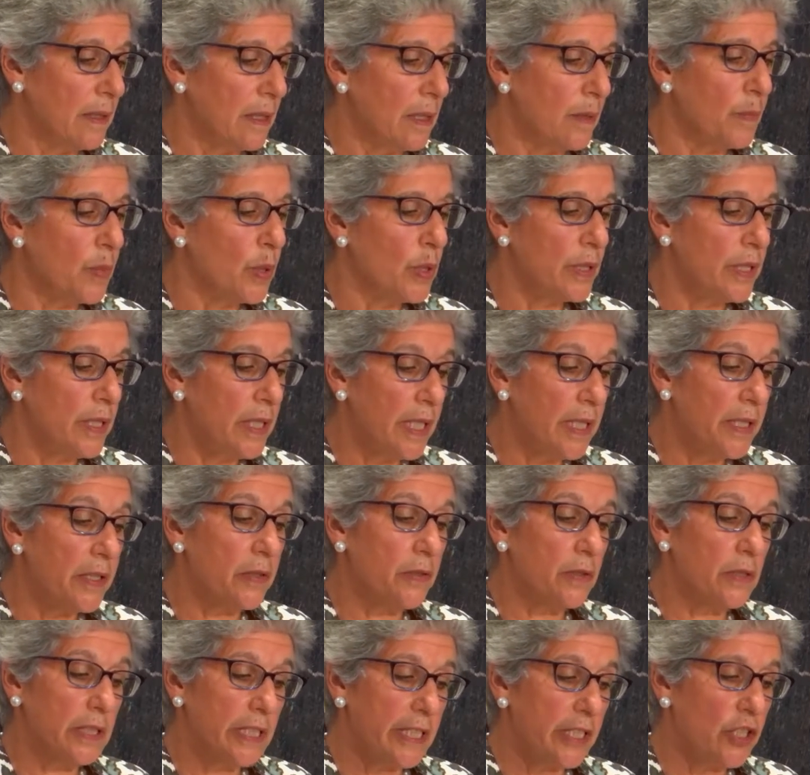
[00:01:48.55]
a
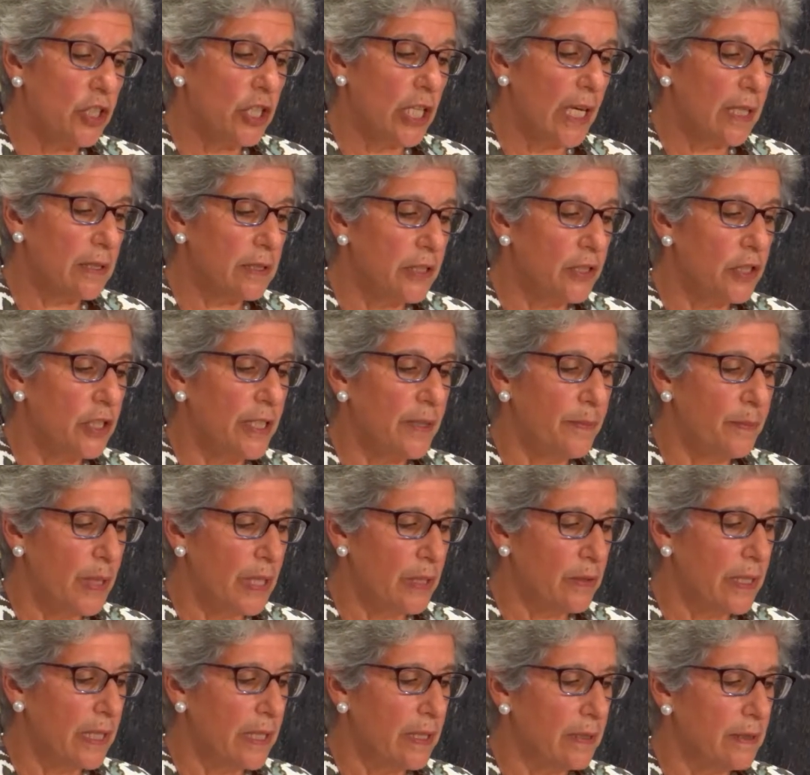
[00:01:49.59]
particularly challenging
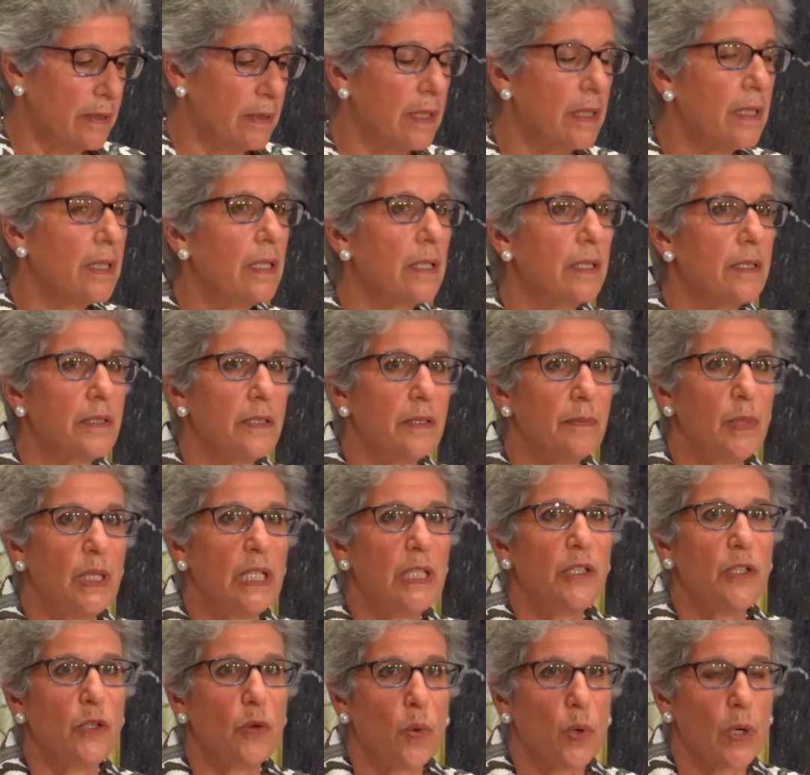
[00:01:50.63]
period to be
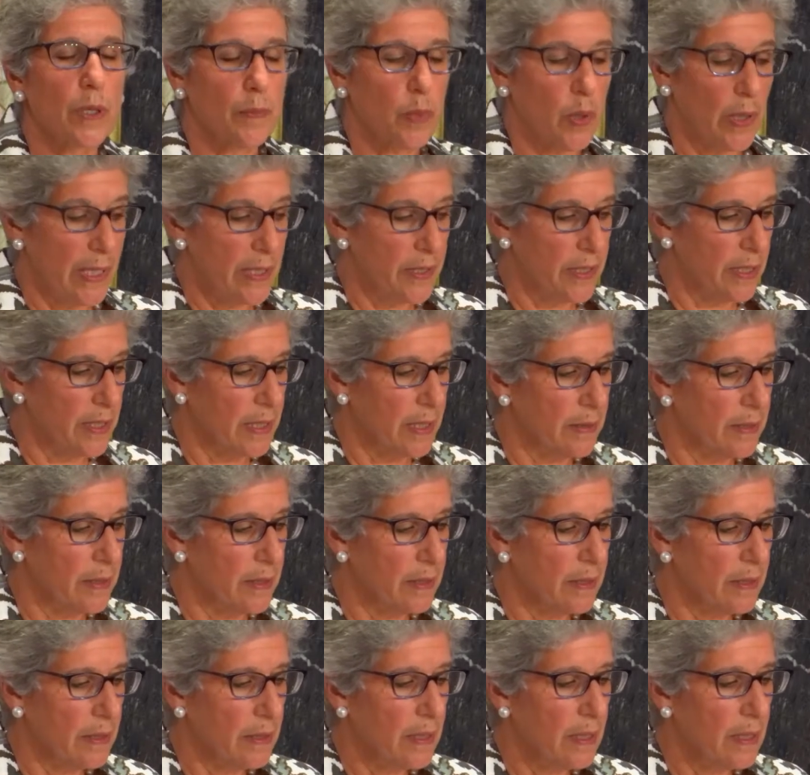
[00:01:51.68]
your president